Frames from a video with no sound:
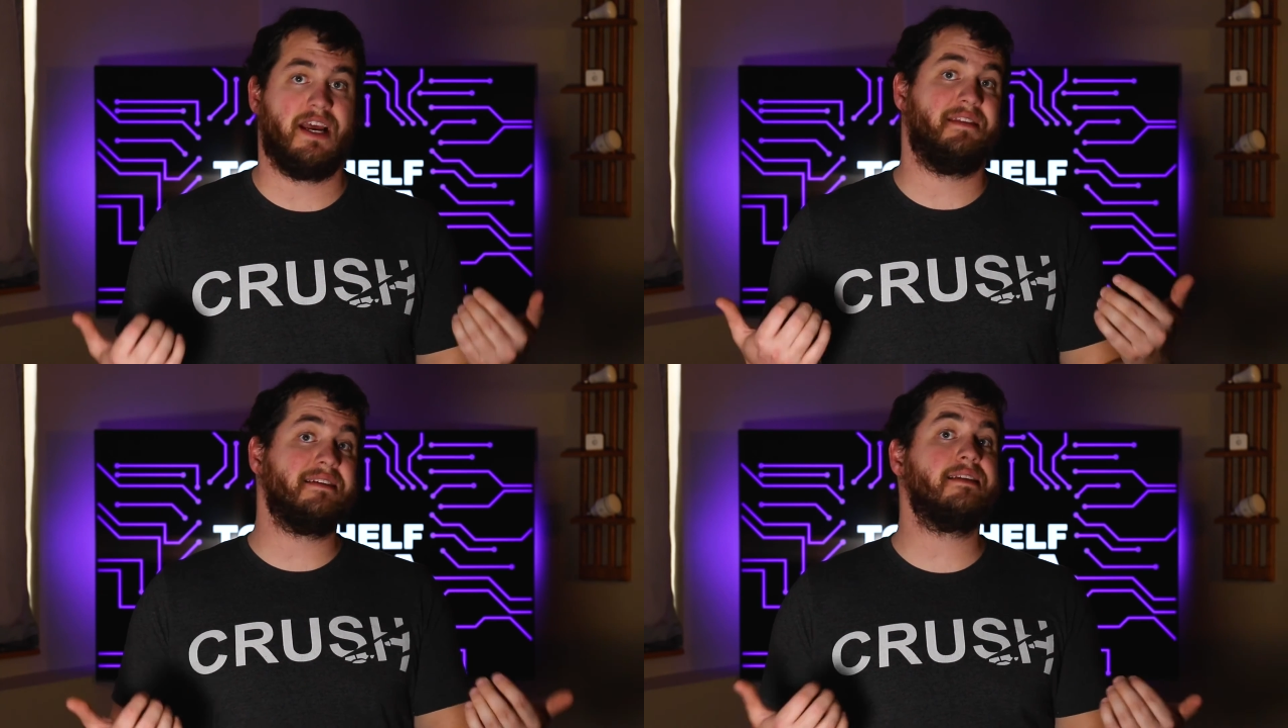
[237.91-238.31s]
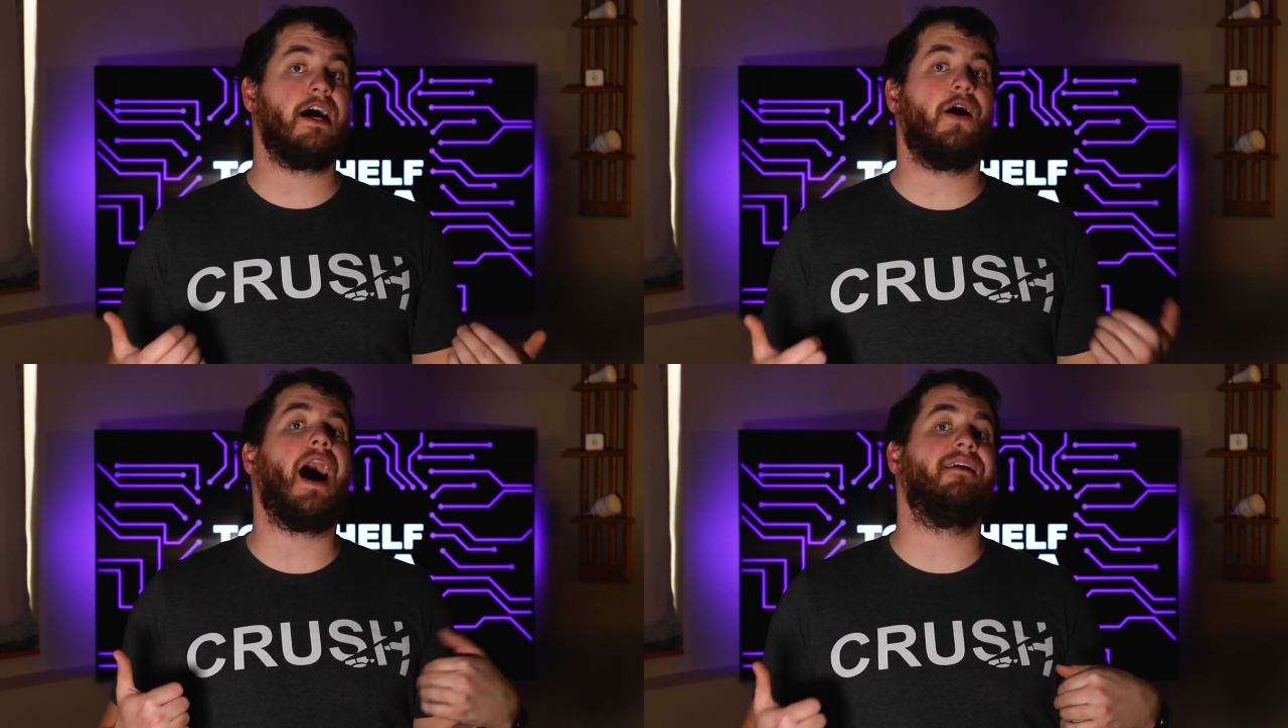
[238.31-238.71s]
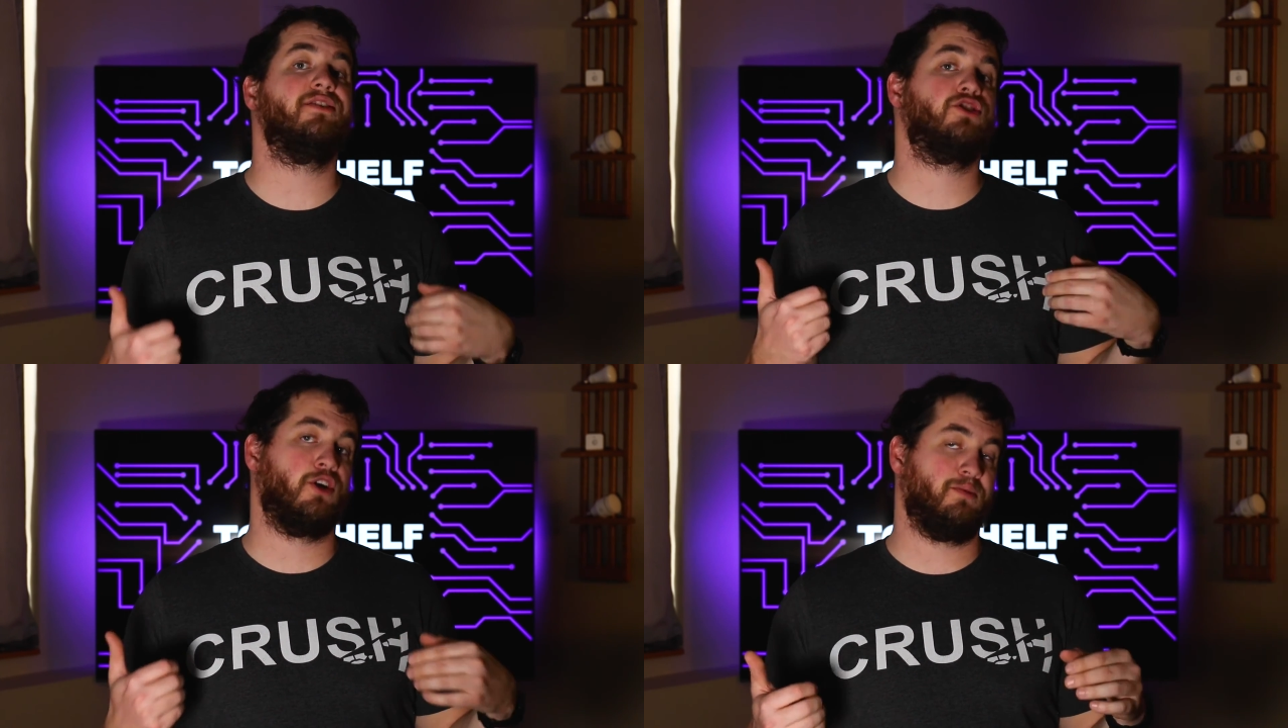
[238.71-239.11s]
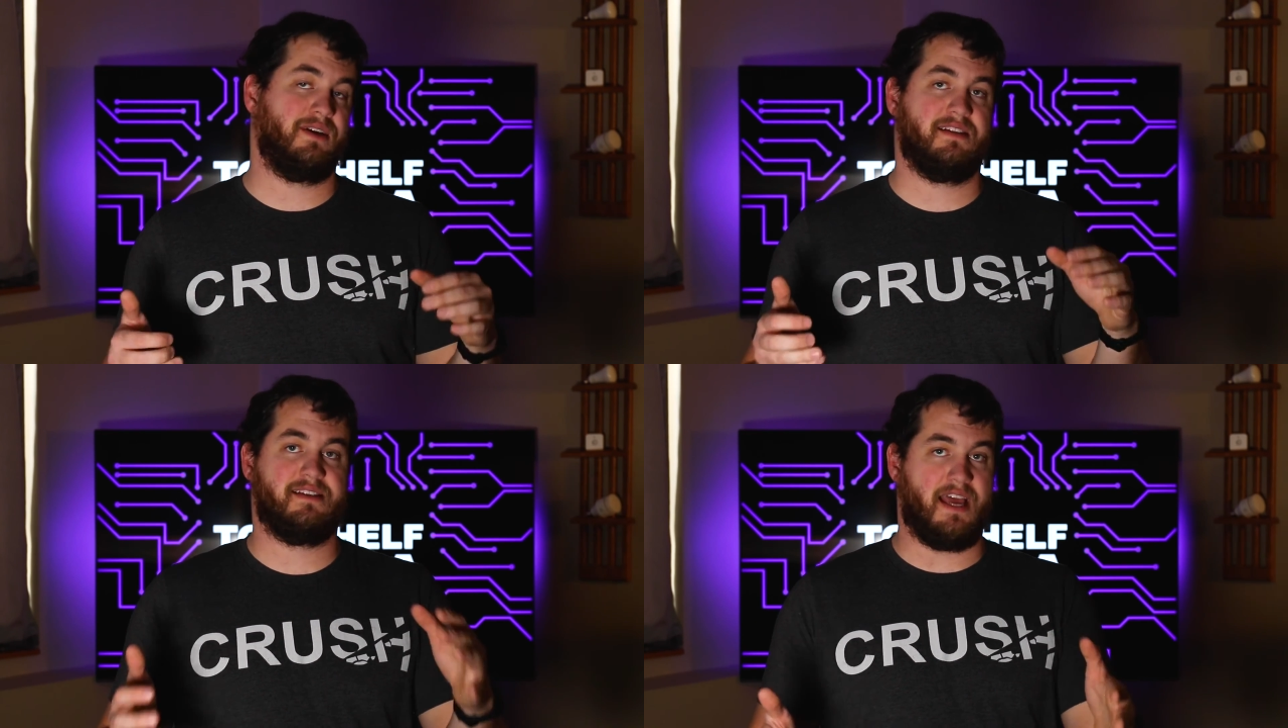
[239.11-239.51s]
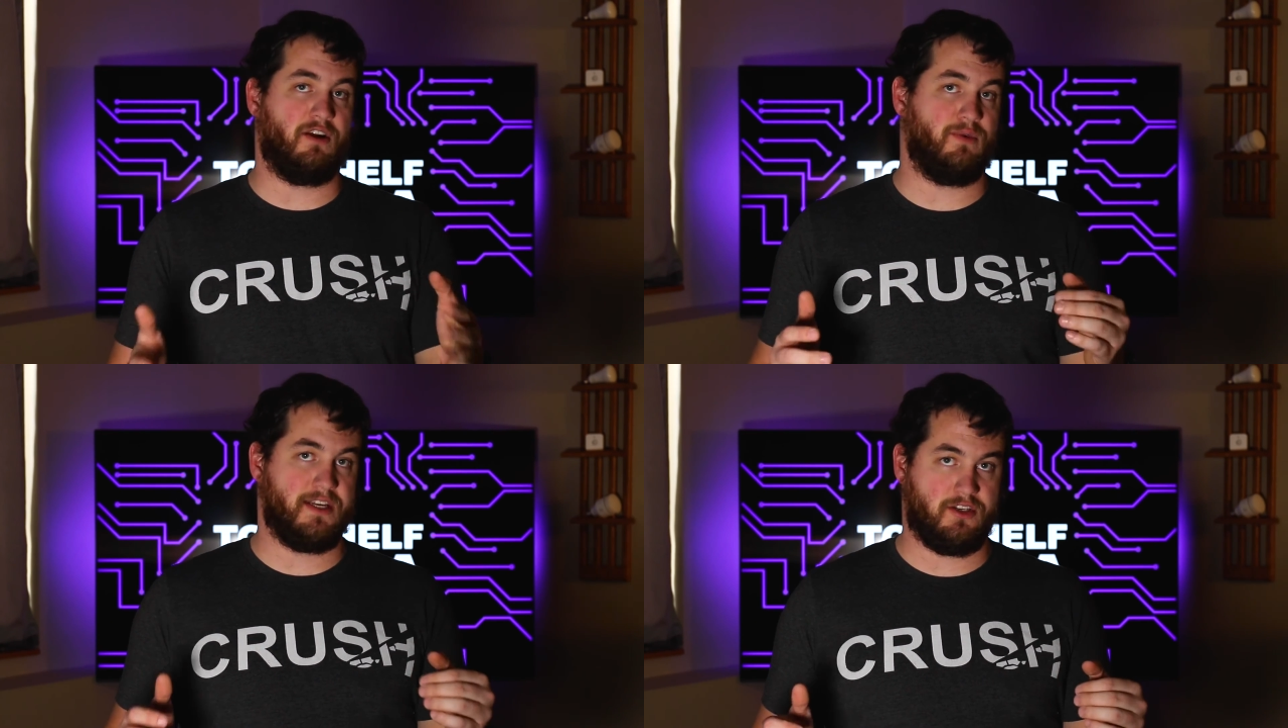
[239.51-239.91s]
and this is how I've interpreted said
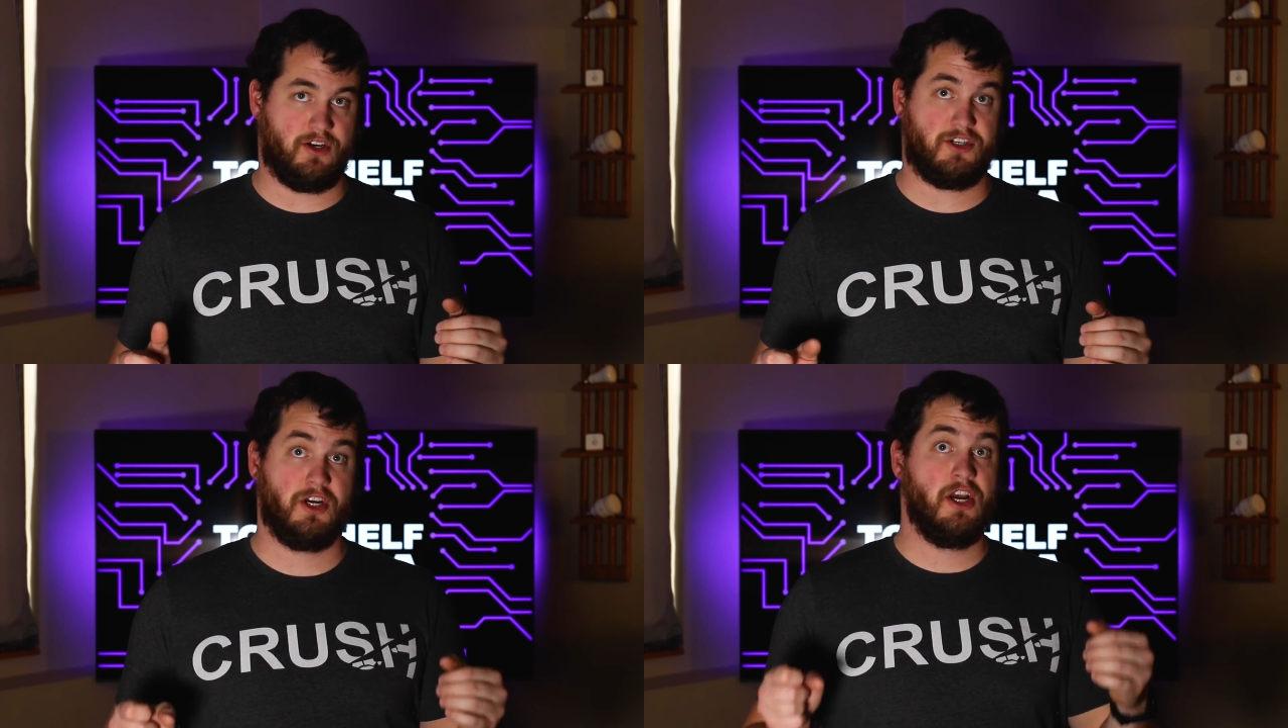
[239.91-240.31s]
research.